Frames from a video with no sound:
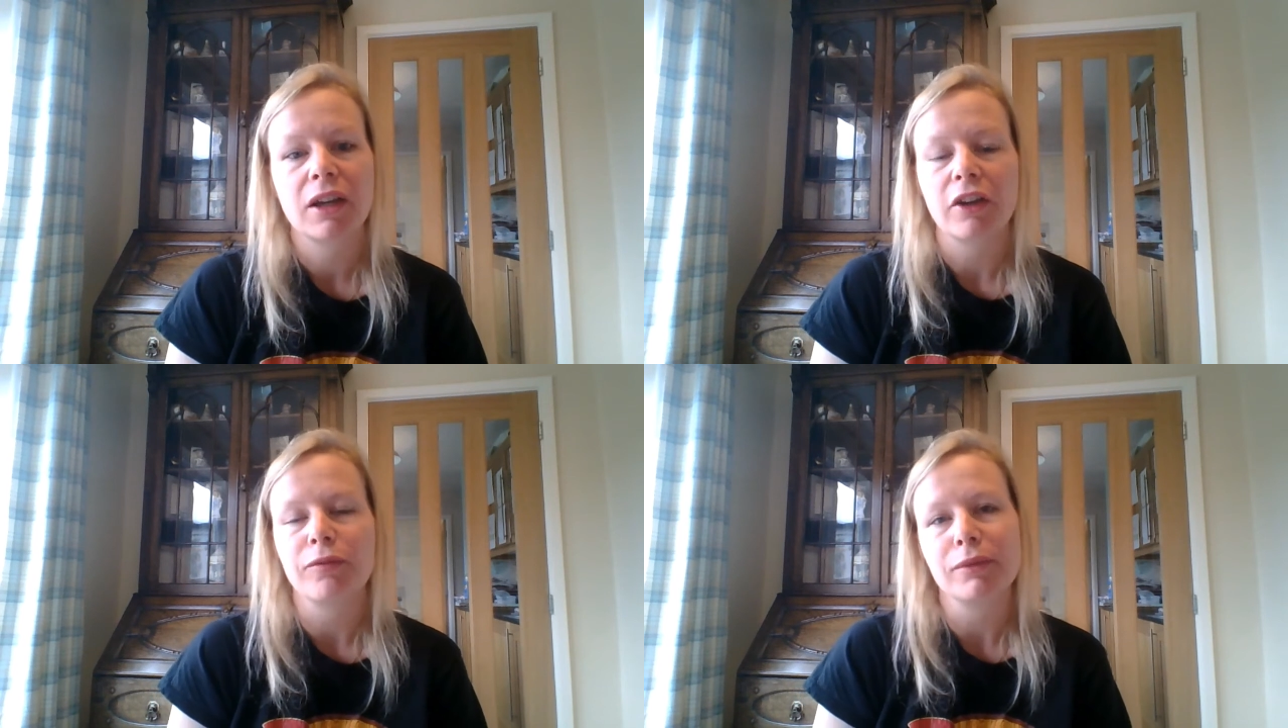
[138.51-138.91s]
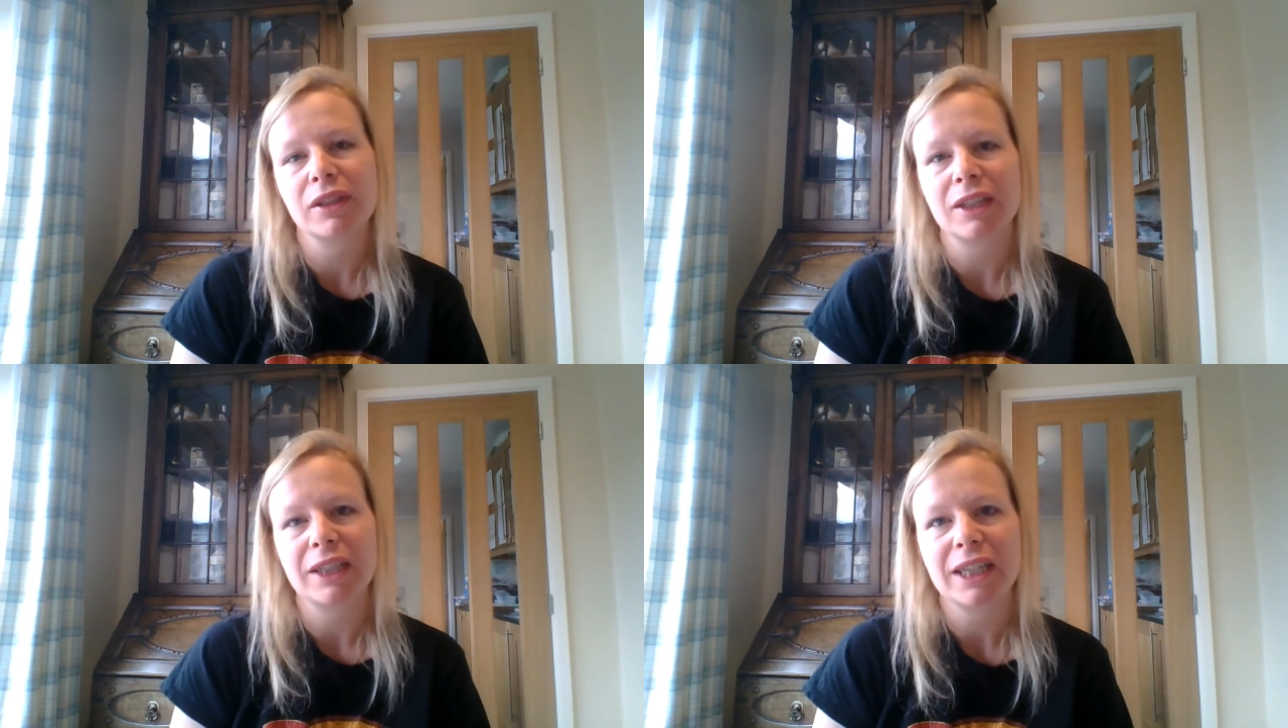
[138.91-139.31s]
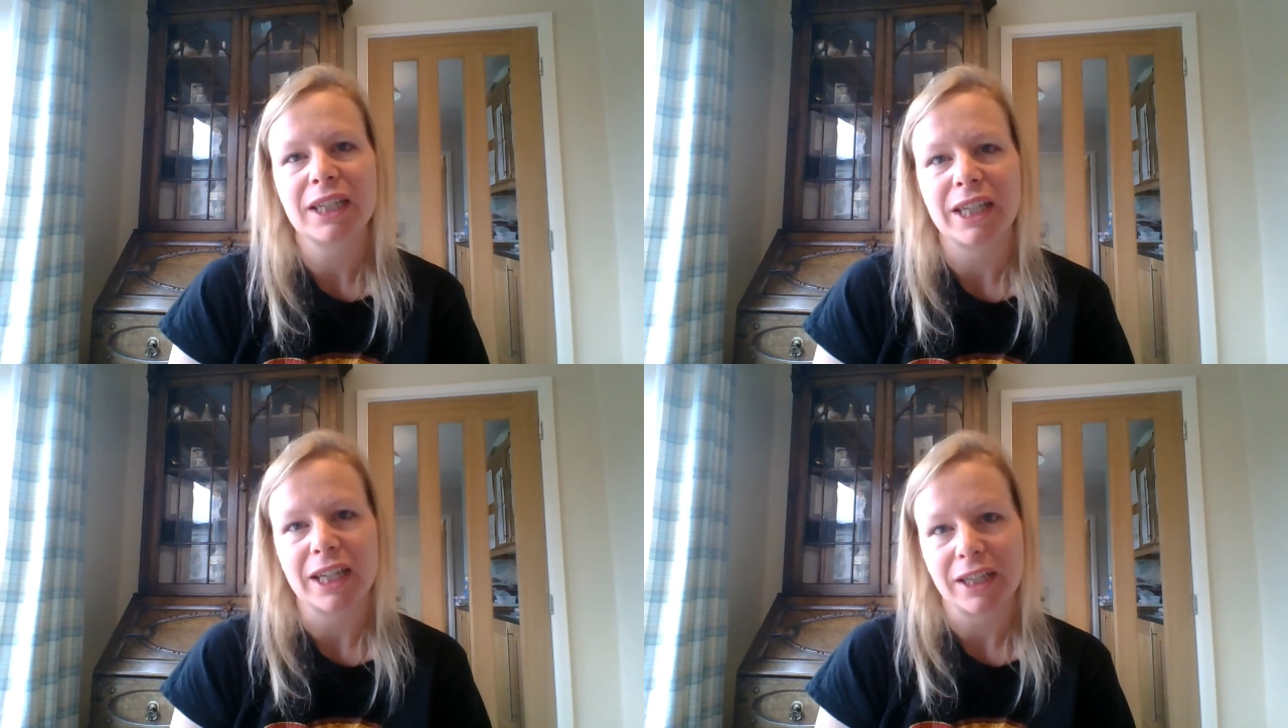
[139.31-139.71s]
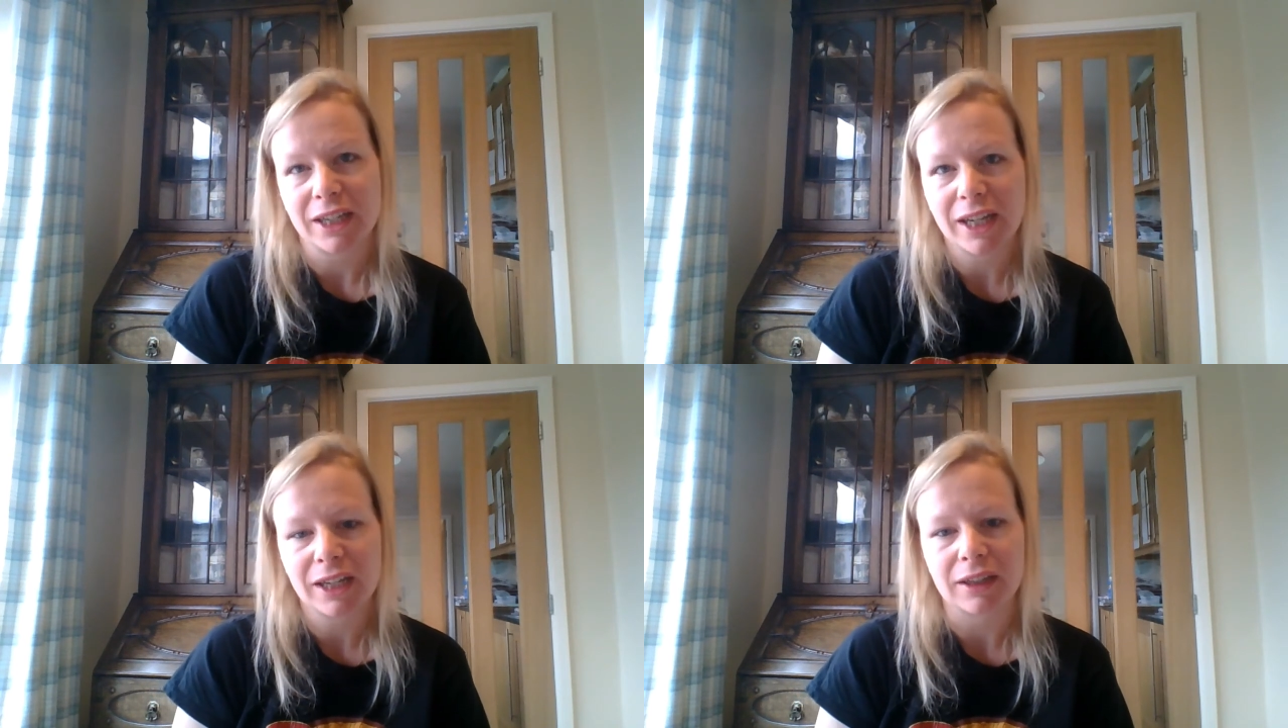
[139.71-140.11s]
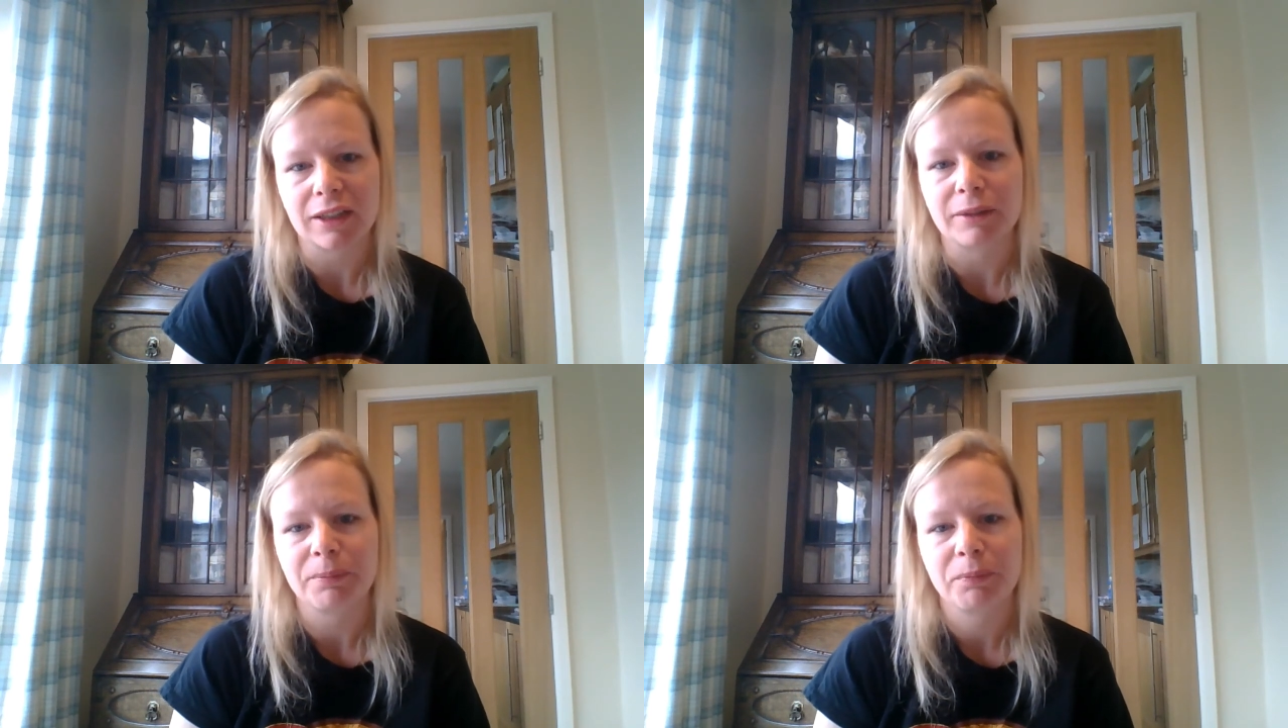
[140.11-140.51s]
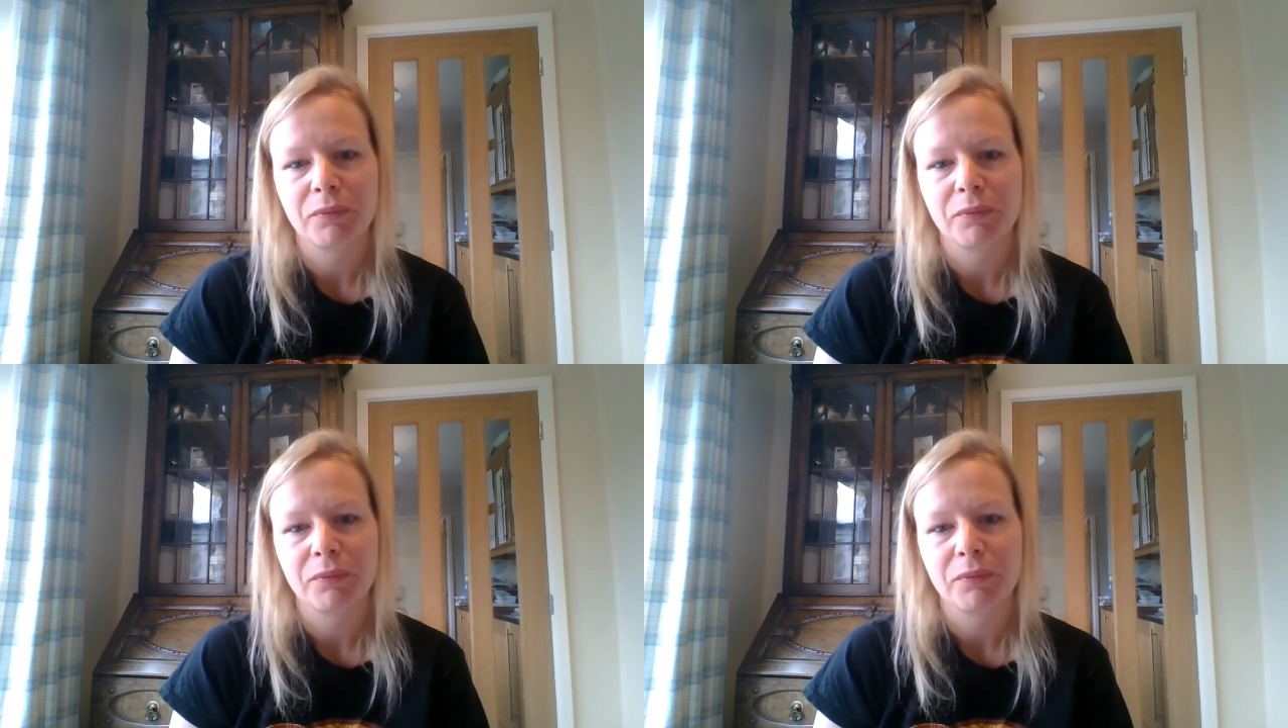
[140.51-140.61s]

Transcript: of Mussolini and Hitler.